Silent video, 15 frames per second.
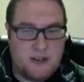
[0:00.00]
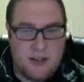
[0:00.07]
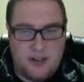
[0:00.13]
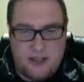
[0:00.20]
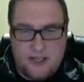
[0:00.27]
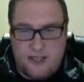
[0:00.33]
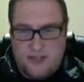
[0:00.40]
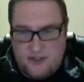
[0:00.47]
So,
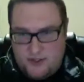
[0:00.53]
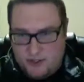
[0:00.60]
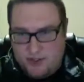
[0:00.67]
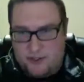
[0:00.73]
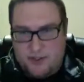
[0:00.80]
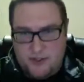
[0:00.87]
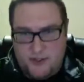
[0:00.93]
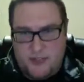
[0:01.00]
that
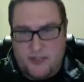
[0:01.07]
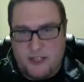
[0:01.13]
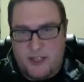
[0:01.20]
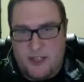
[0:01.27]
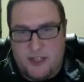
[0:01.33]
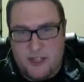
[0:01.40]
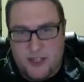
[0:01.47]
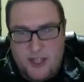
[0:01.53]
script New
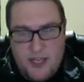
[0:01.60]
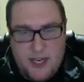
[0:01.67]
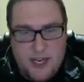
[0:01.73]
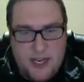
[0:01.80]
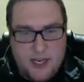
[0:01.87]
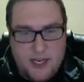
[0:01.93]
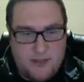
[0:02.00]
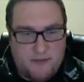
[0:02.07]
Zealand
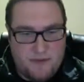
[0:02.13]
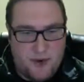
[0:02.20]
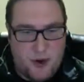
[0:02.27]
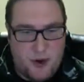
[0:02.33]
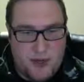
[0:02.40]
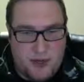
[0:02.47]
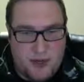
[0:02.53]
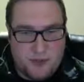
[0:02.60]
and the
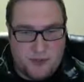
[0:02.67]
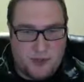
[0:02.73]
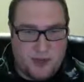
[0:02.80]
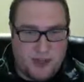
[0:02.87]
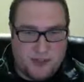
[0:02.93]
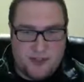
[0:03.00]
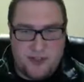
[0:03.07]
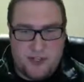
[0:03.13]
fern that goes
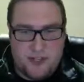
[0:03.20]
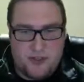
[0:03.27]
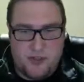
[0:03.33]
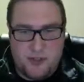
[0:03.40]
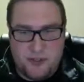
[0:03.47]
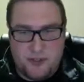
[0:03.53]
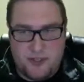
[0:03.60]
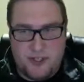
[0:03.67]
across the chest
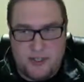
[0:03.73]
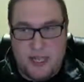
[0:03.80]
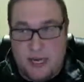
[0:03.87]
of the jersey,